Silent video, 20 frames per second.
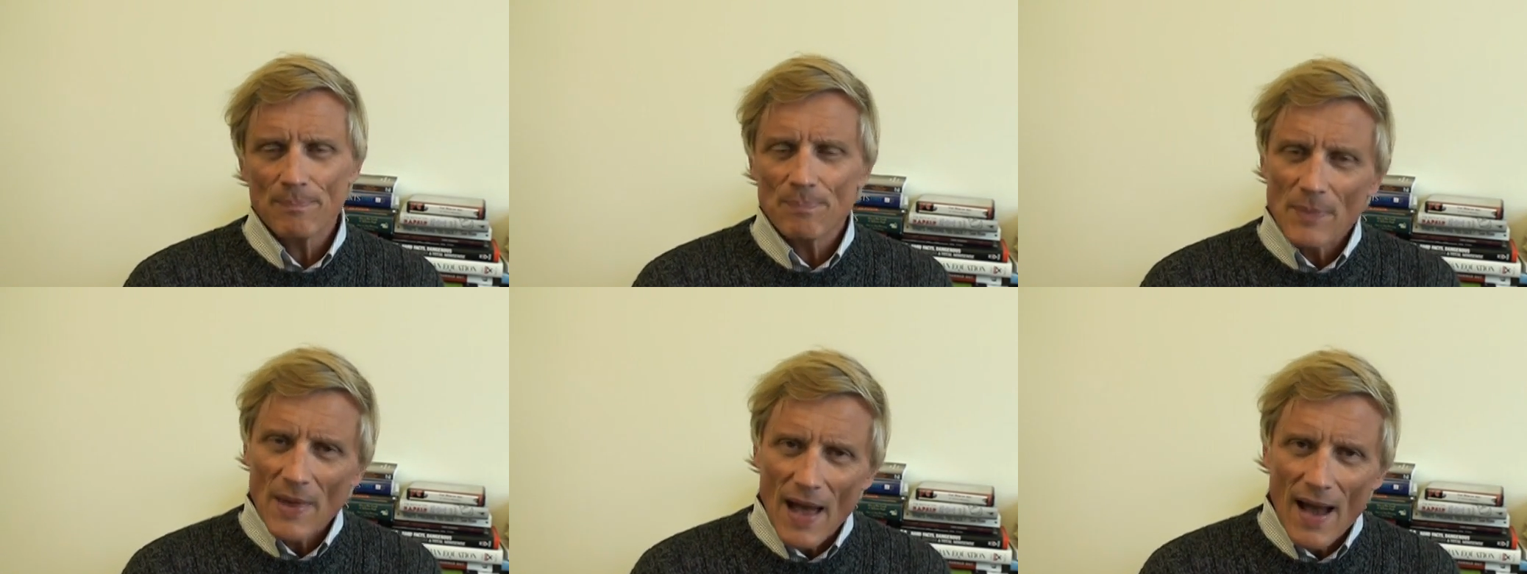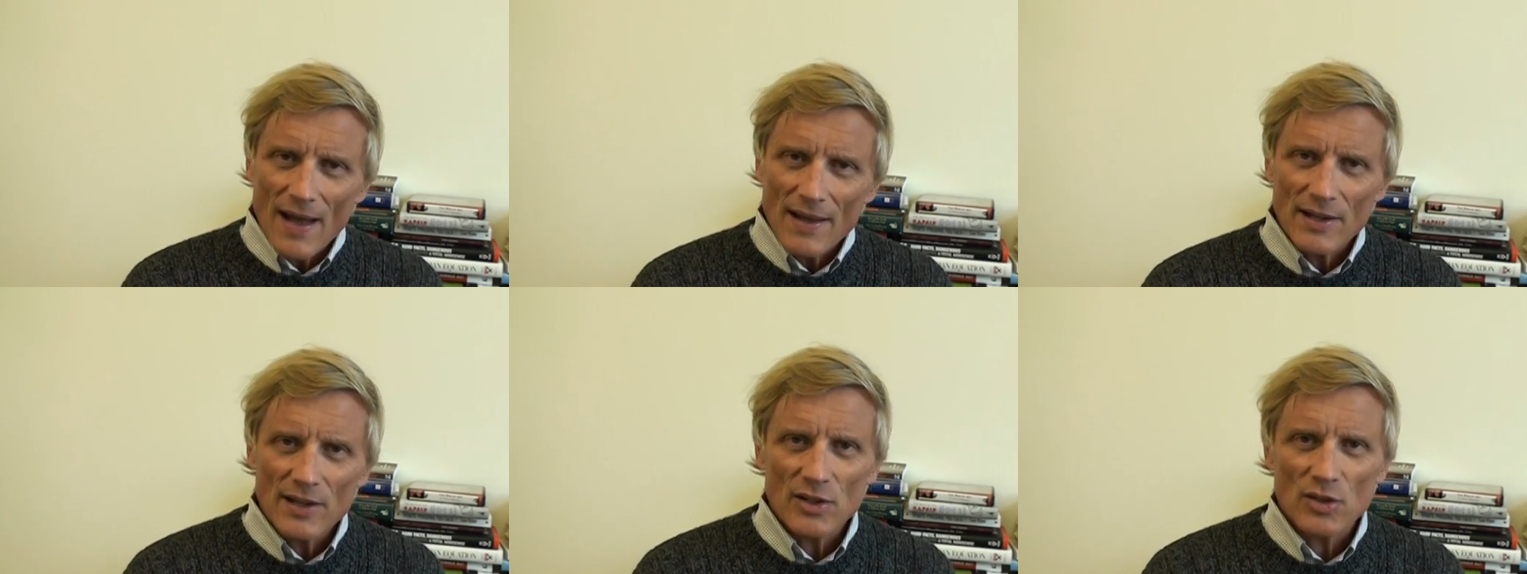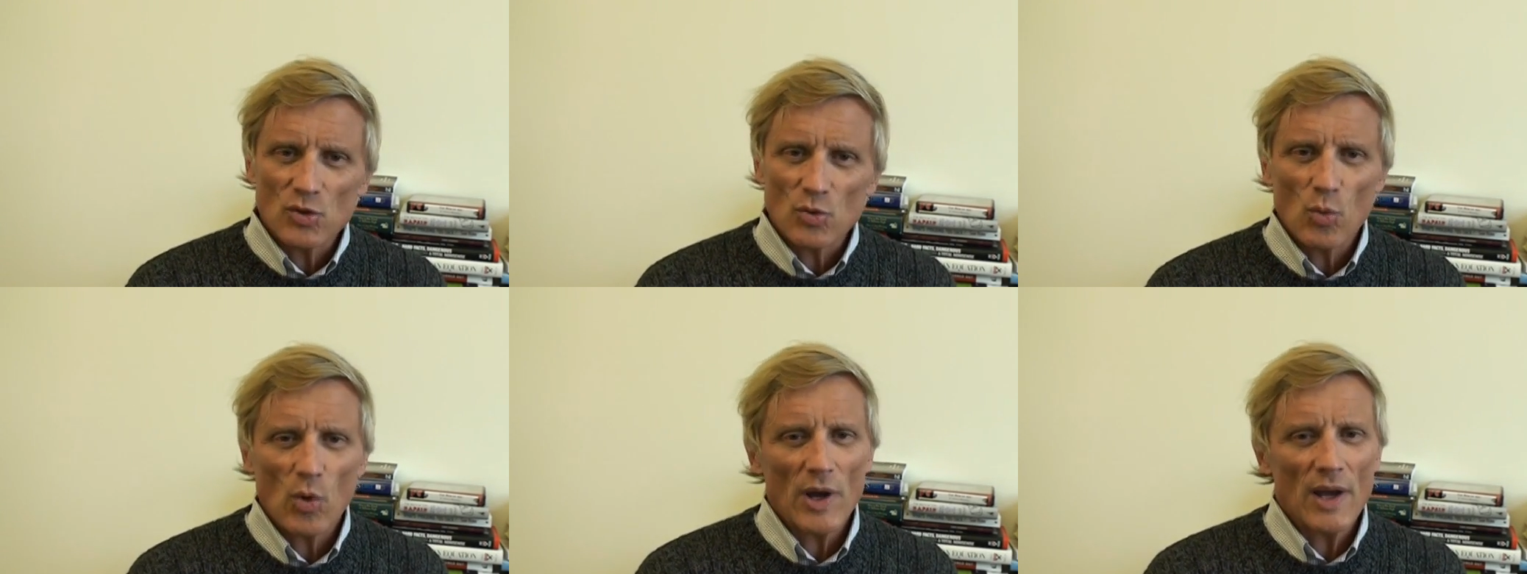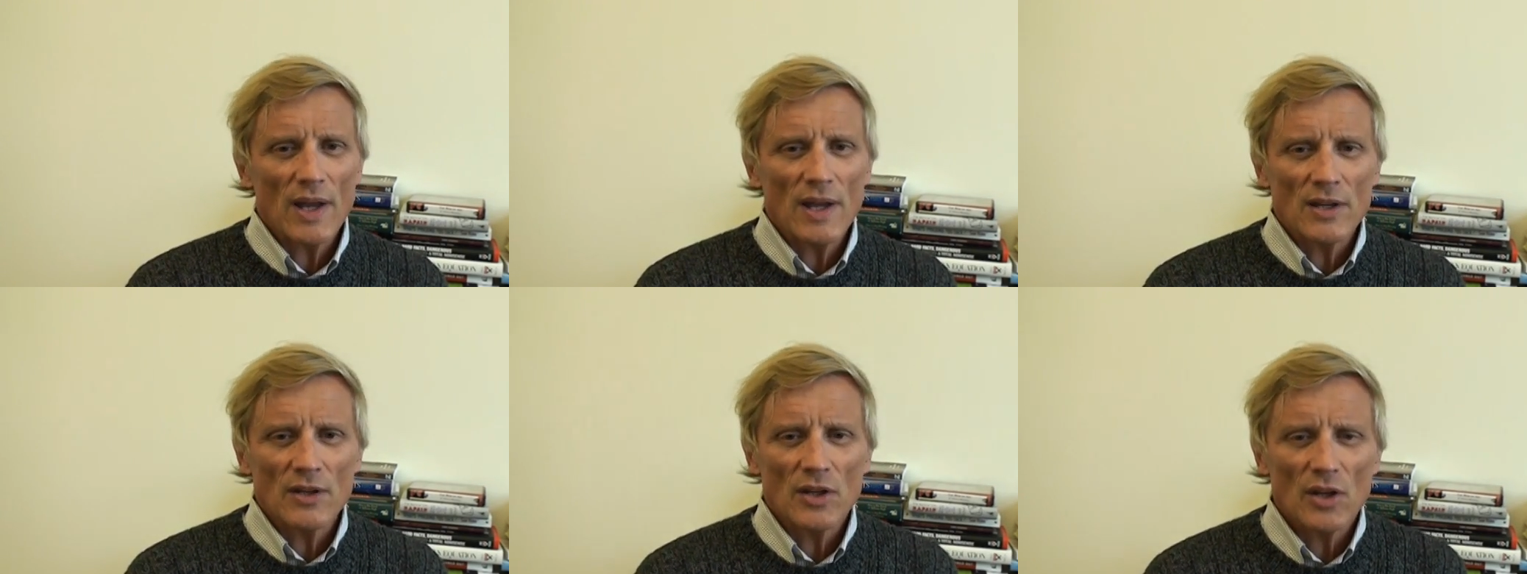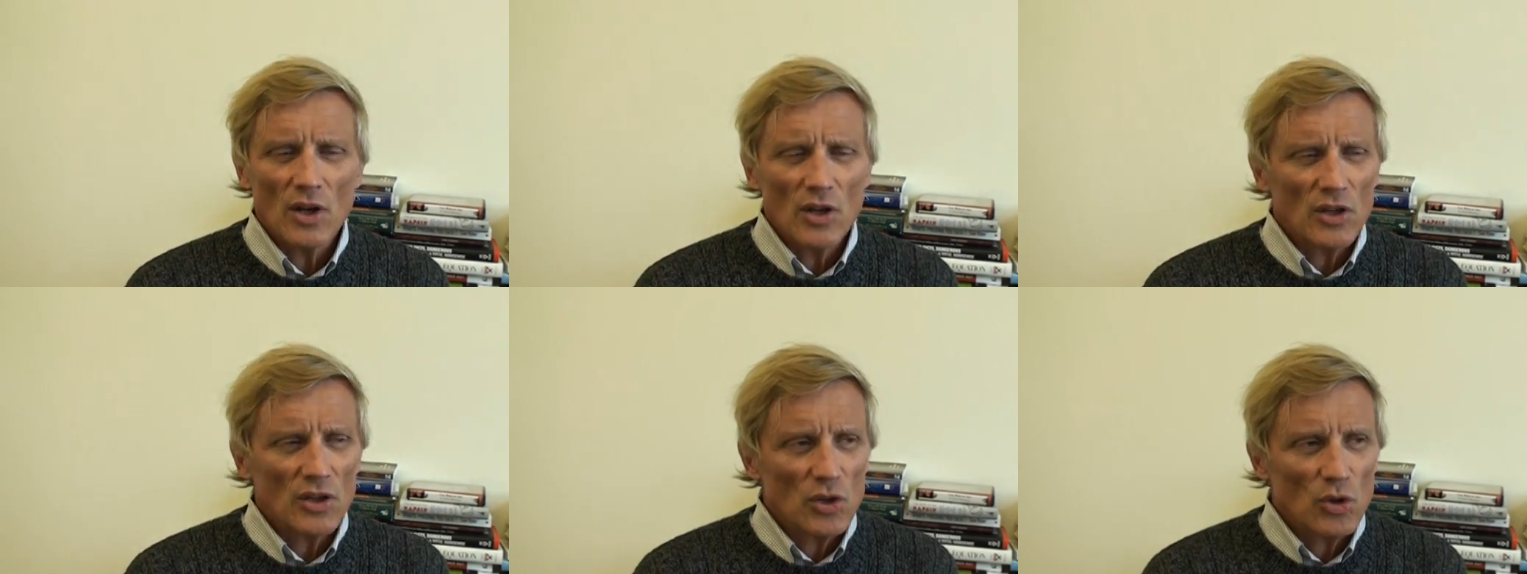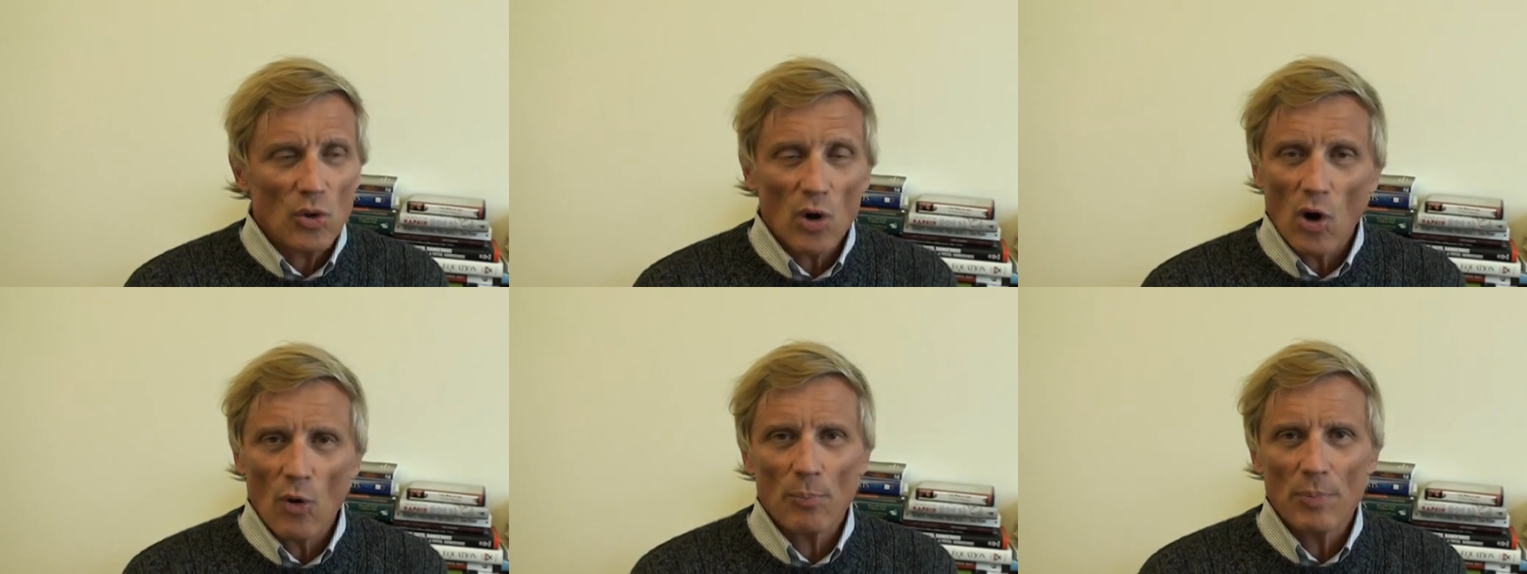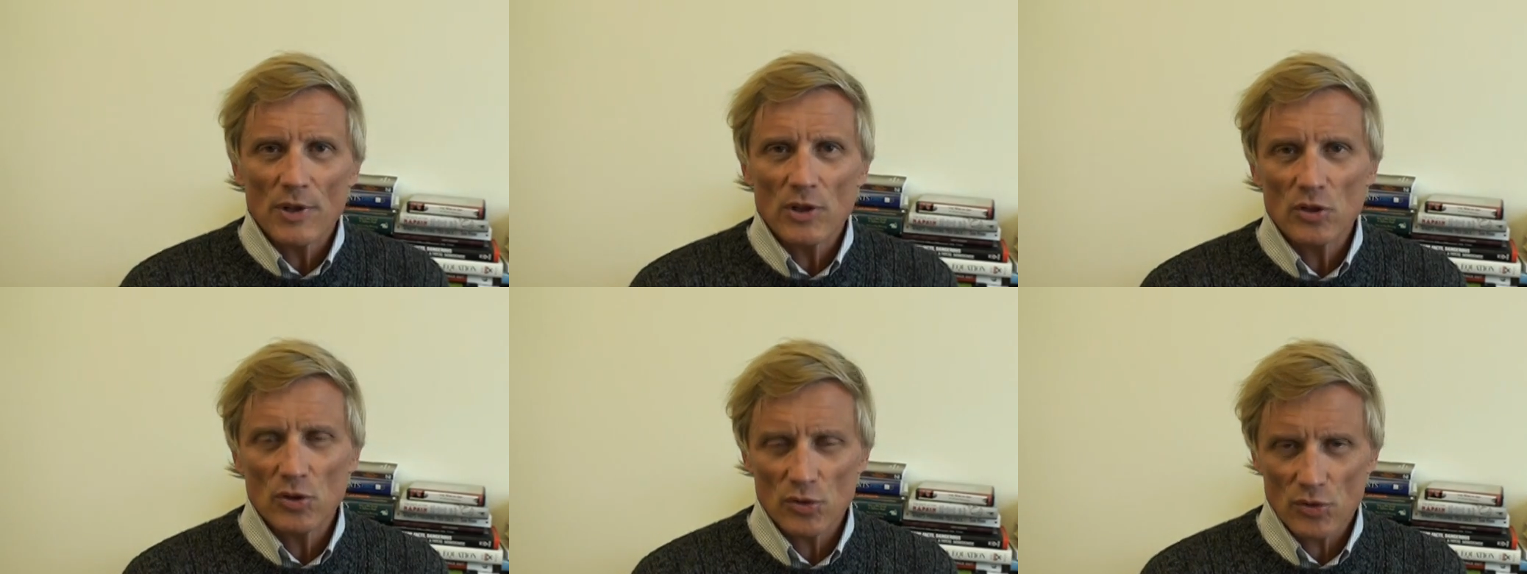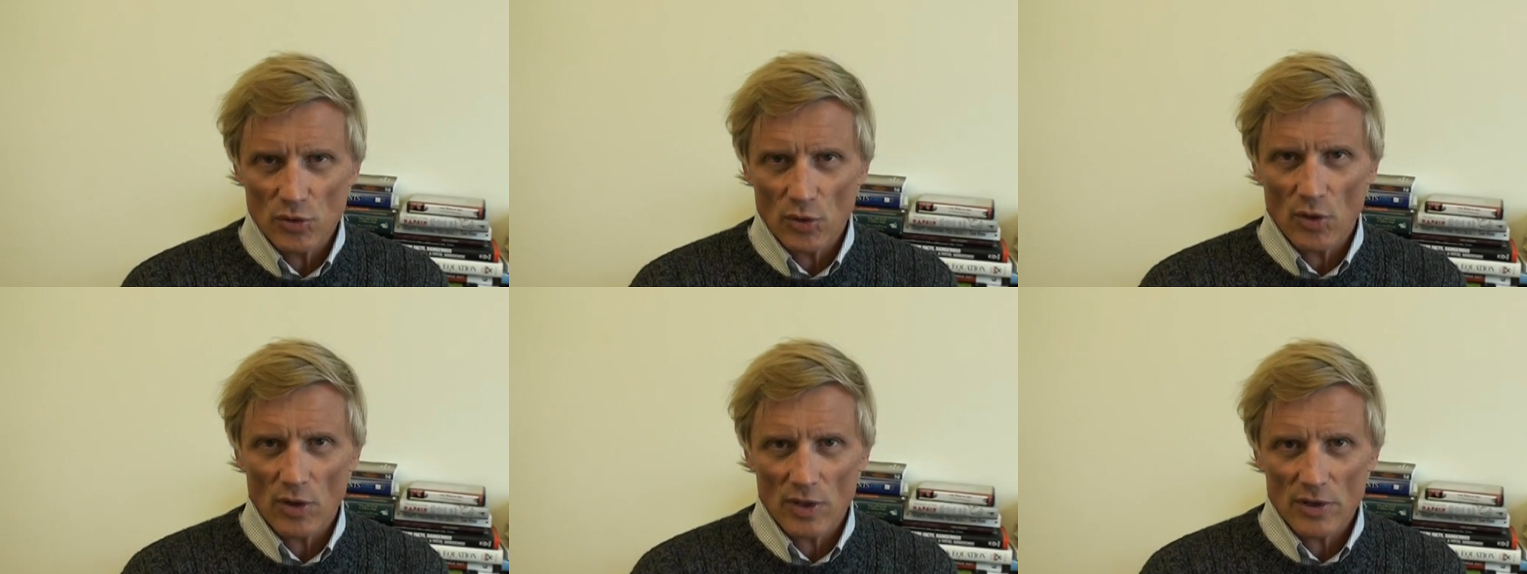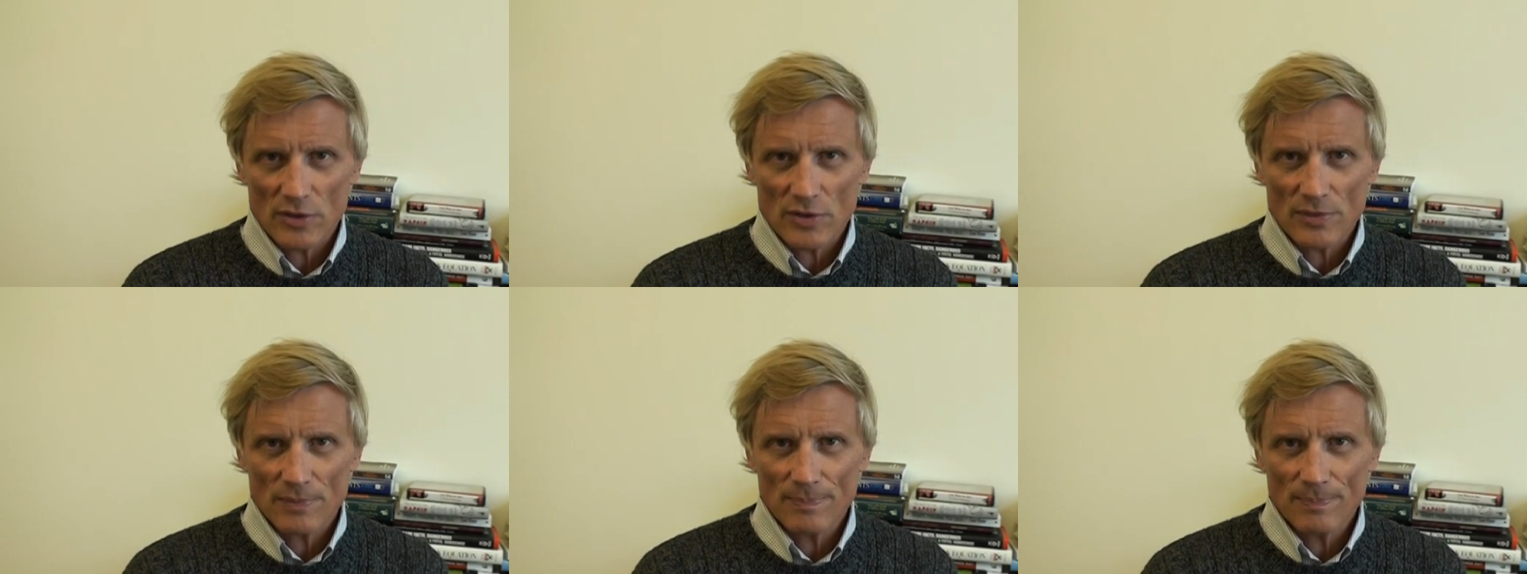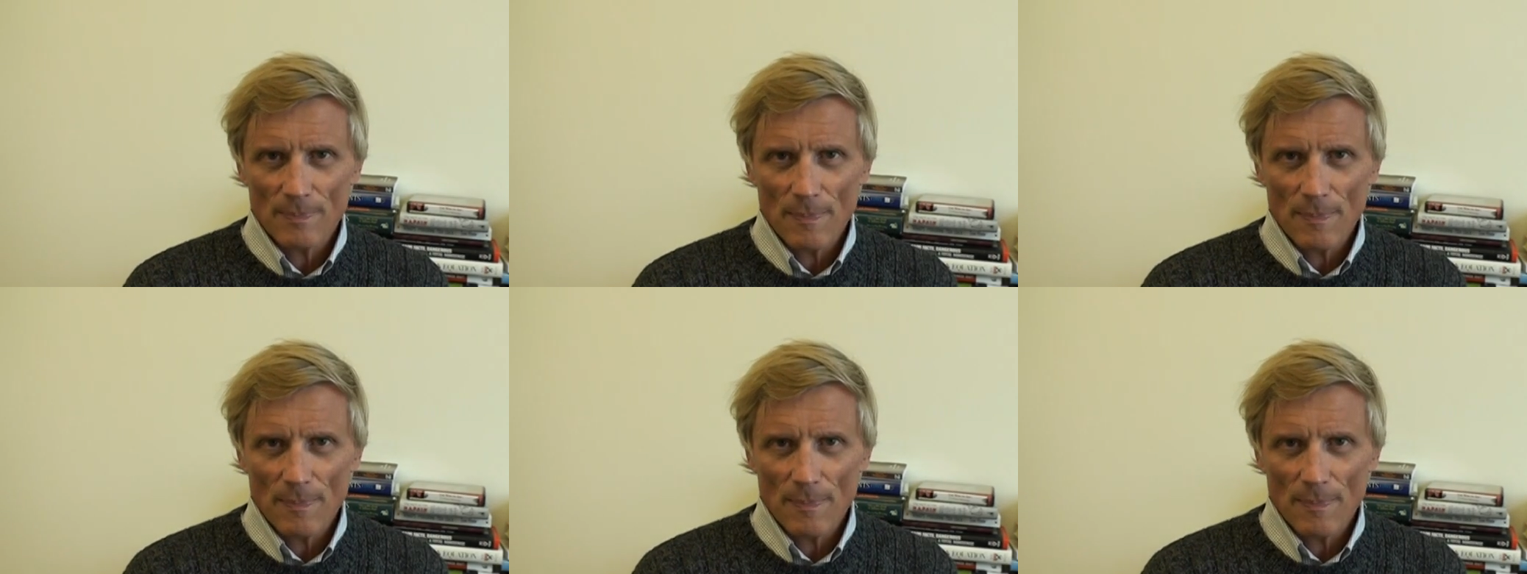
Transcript: that is when you open new doors.